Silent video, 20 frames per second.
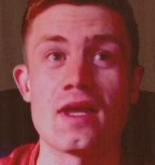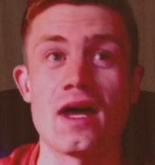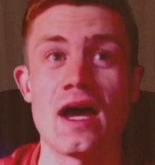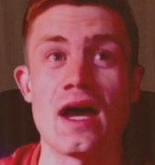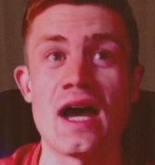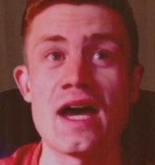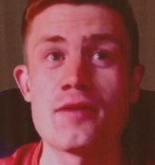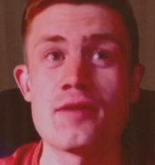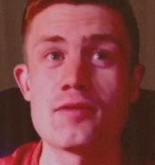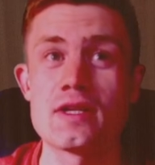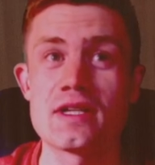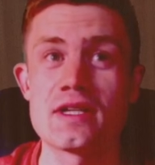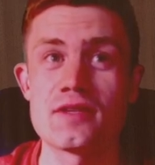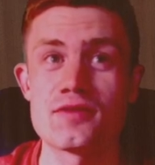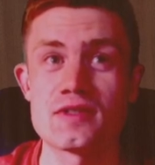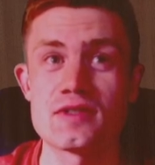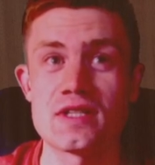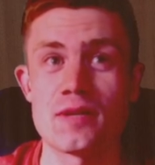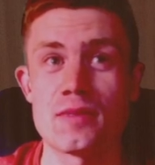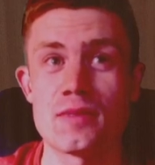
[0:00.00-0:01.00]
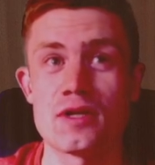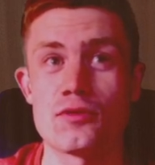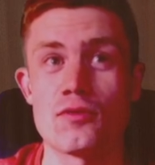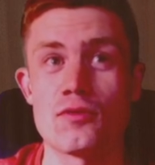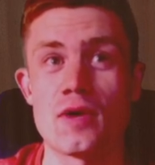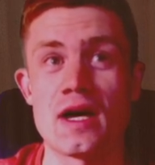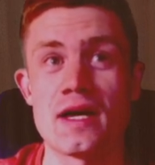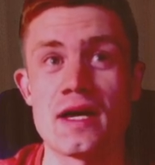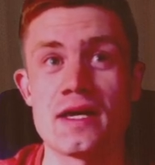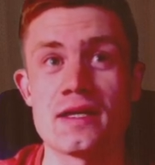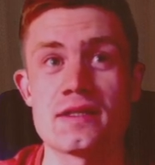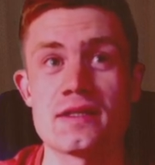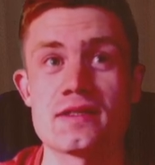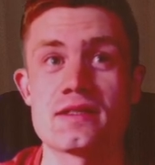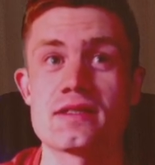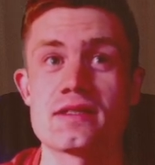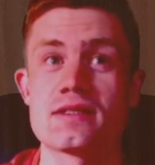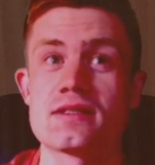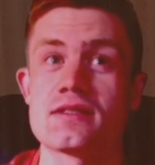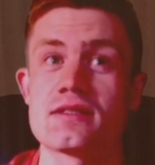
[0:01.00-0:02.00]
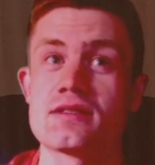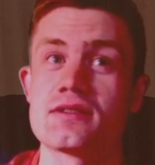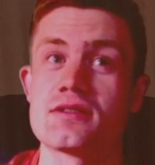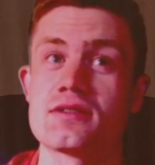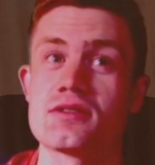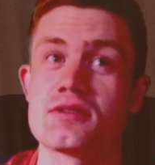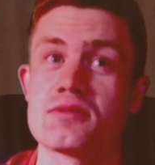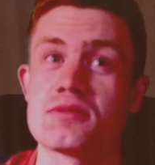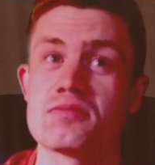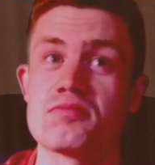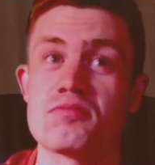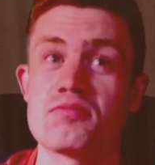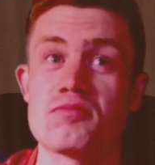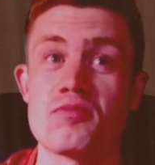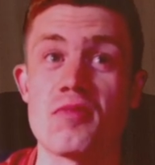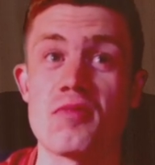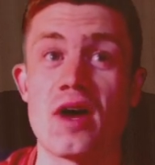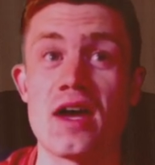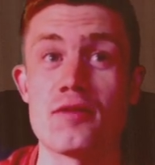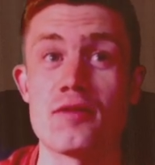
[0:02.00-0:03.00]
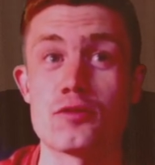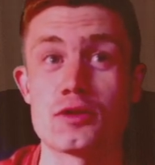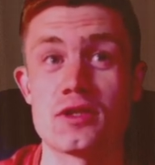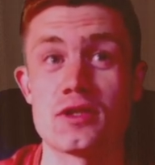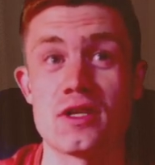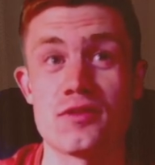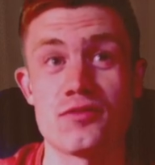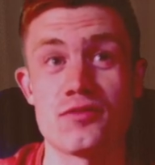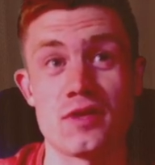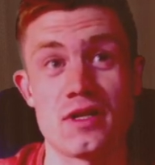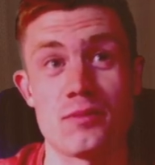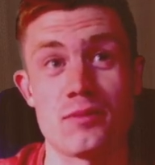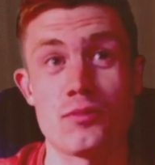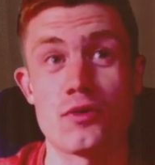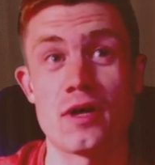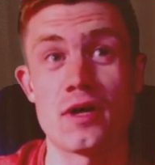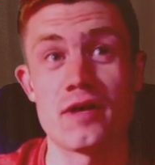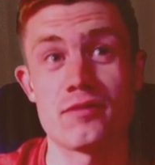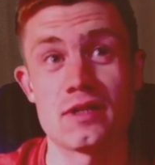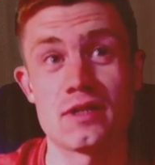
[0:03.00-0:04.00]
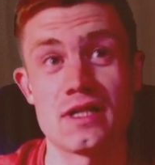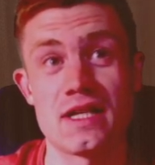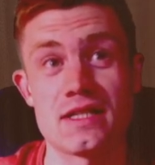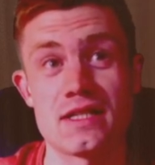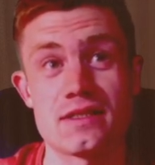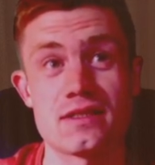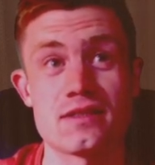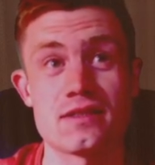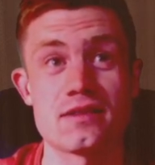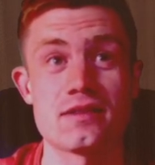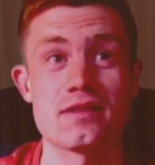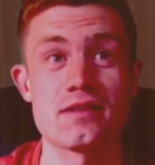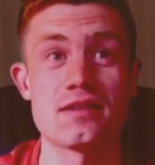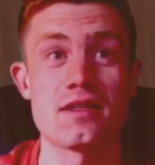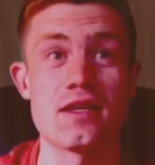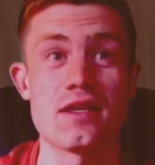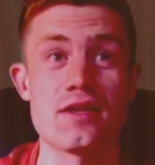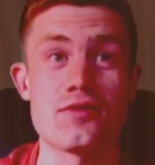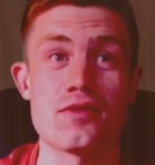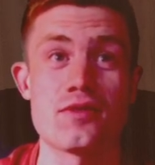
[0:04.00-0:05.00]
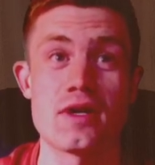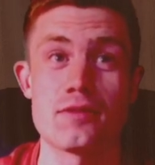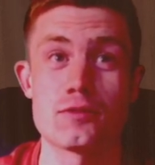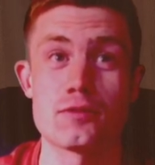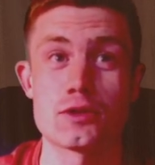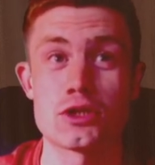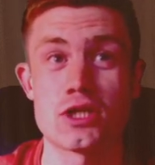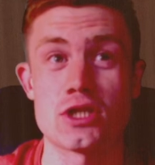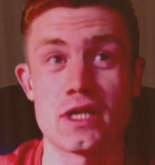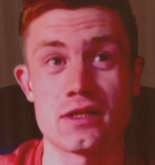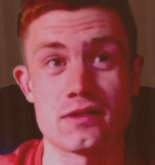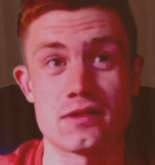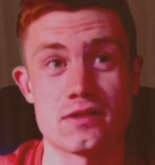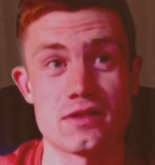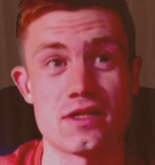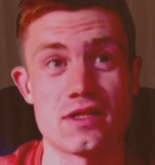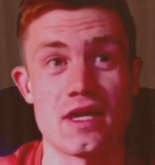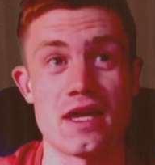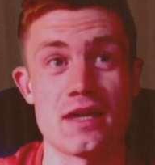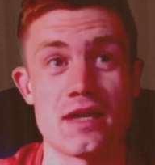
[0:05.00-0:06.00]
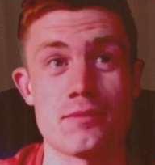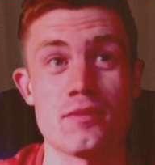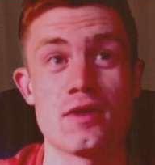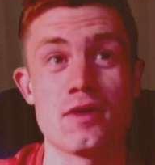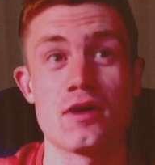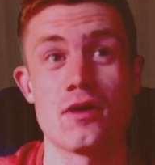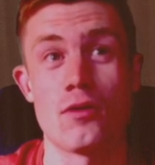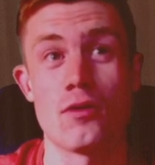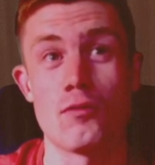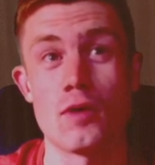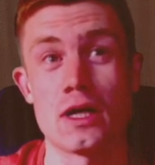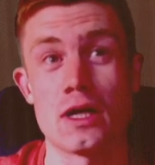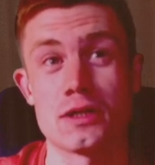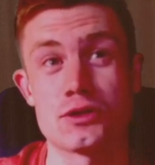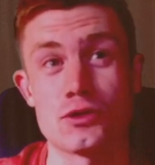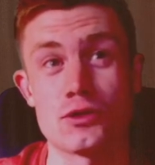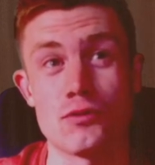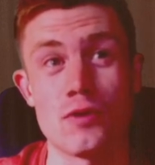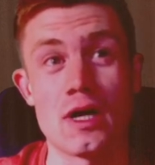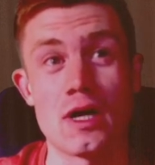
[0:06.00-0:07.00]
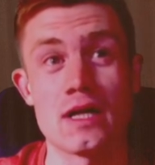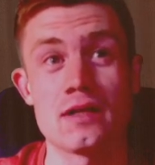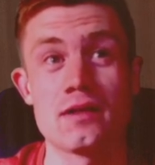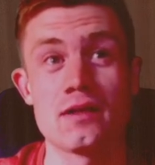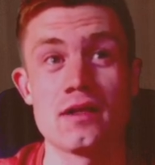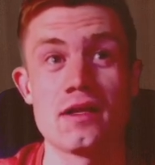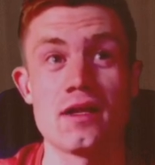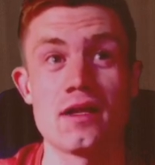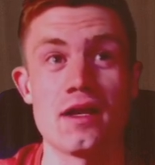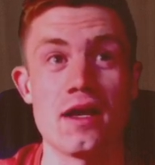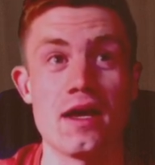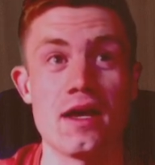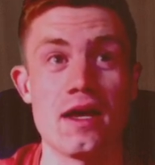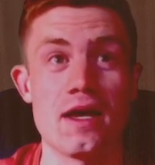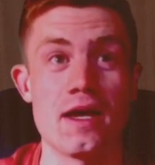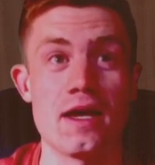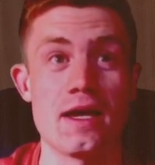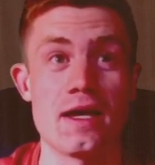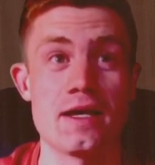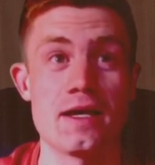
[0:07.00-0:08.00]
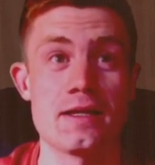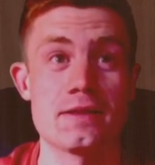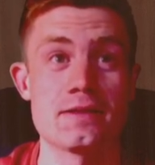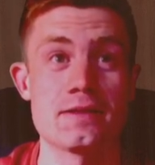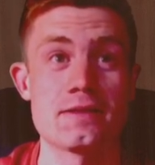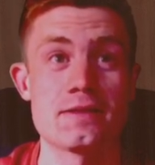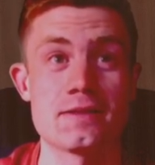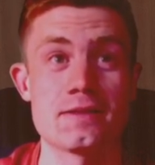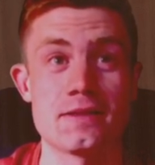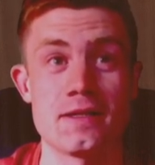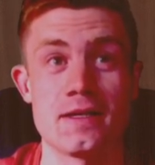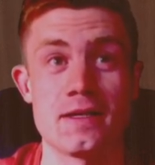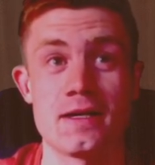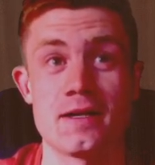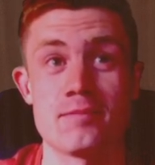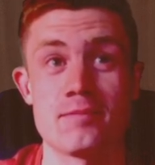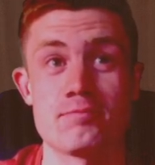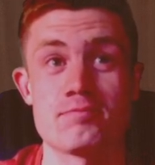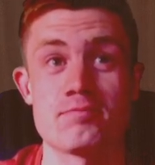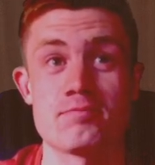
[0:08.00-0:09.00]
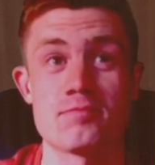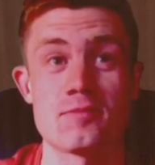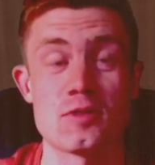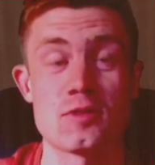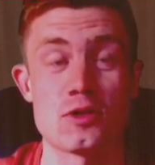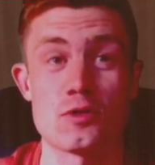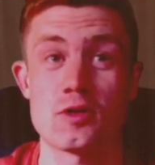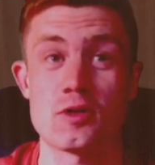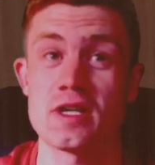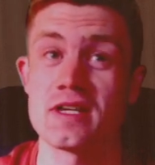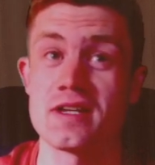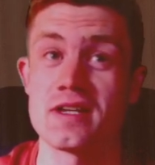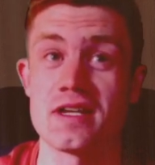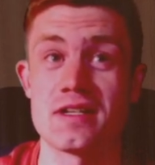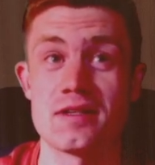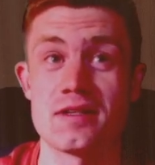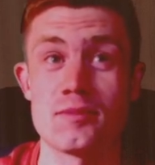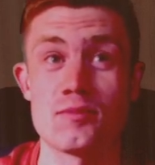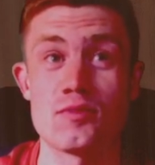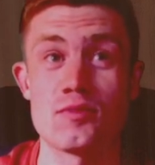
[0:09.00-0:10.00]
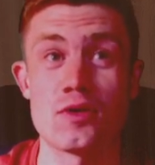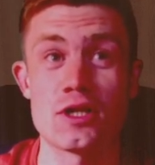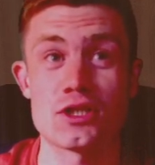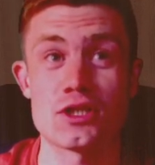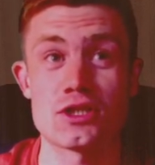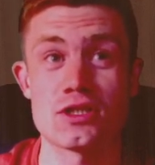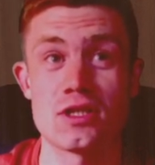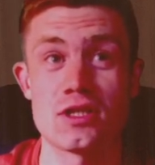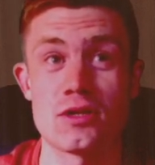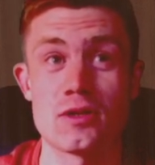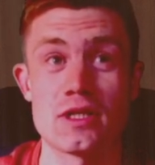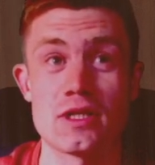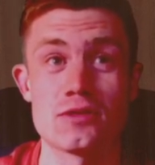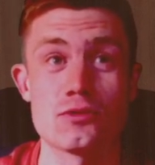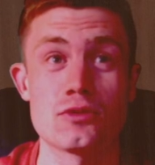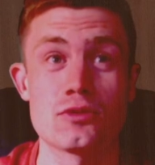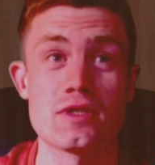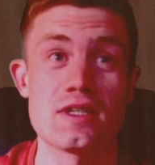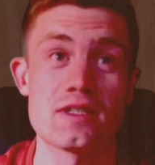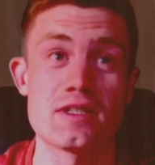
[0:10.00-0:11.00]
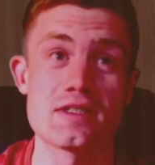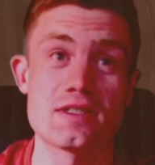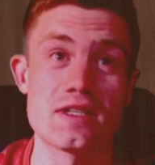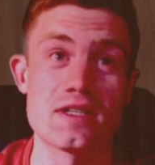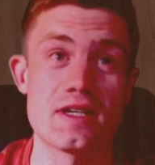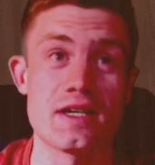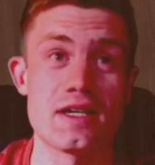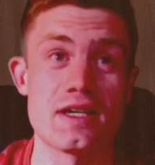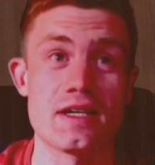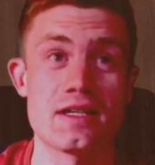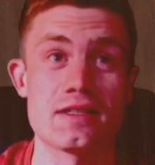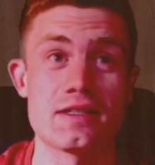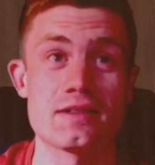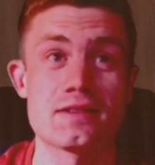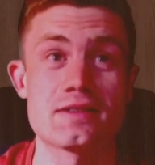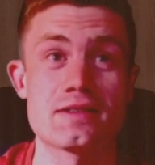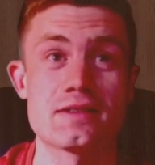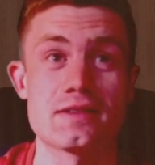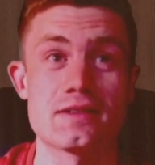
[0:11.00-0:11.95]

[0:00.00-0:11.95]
I will give some advice I would give in a private lesson if I would check this game one-to-one, and you can get an impression how I do this. And